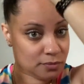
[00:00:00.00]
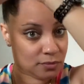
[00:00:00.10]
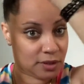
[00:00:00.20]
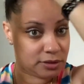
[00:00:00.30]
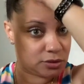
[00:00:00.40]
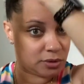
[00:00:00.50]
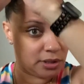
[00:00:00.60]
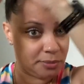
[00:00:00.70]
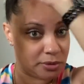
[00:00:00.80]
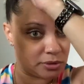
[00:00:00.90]
That's all
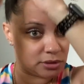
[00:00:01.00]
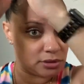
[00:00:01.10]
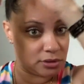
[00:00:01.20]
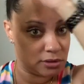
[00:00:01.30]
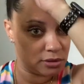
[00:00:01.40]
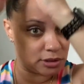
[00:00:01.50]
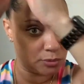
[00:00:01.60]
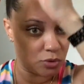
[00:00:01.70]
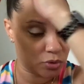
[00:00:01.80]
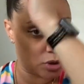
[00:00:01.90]
I'm using.
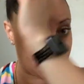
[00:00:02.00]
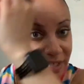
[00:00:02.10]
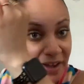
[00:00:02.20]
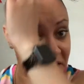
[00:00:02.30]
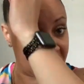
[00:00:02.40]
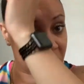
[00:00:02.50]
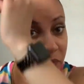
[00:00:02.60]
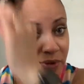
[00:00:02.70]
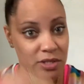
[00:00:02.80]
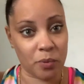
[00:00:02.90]
Smooth it all the way down. And another
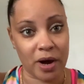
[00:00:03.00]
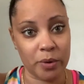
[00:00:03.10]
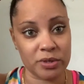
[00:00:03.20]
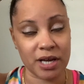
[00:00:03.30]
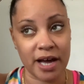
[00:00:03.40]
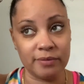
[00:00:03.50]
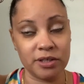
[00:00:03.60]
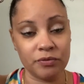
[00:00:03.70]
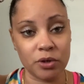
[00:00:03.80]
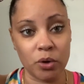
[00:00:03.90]
reason why it was kind of
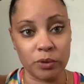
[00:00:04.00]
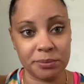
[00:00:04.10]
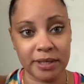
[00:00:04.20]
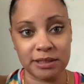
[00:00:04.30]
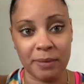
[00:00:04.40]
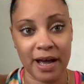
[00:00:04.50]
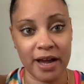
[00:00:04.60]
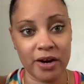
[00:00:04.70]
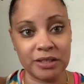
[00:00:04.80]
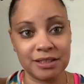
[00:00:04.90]
difficult was because my
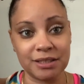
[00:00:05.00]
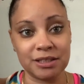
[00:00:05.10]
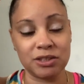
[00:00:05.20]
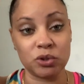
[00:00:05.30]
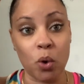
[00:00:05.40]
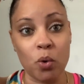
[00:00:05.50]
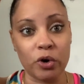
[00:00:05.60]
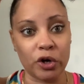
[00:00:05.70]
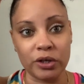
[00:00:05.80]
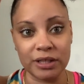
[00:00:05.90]
hair, since it's so
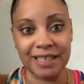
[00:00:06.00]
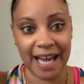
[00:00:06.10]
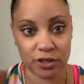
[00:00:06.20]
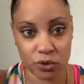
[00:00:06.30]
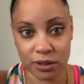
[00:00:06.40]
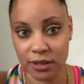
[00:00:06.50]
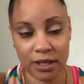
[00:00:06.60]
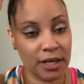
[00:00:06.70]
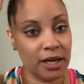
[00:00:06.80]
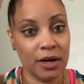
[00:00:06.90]
curly naturally,
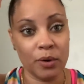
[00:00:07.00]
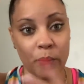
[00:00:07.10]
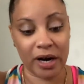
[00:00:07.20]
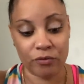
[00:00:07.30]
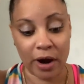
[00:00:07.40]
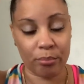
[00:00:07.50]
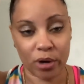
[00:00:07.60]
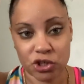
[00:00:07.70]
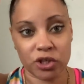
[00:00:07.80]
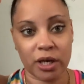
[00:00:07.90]
whenever I
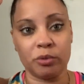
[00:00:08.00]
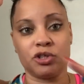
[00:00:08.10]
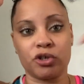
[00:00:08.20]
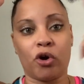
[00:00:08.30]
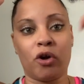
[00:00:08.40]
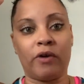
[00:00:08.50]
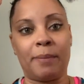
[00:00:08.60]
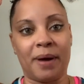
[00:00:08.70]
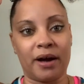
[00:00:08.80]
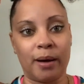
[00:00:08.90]
brushed it, it would just curl right
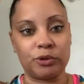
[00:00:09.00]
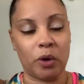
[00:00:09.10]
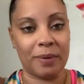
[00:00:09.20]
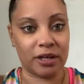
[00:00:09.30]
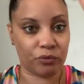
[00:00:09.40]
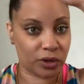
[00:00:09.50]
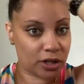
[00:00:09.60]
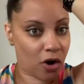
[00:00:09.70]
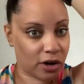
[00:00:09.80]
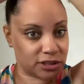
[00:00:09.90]
back up. So it made it really
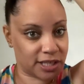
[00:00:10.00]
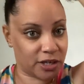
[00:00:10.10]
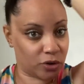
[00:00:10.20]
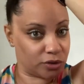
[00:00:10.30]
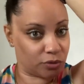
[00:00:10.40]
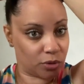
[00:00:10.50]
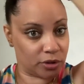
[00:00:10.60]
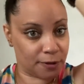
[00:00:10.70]
hard to get it on the roller.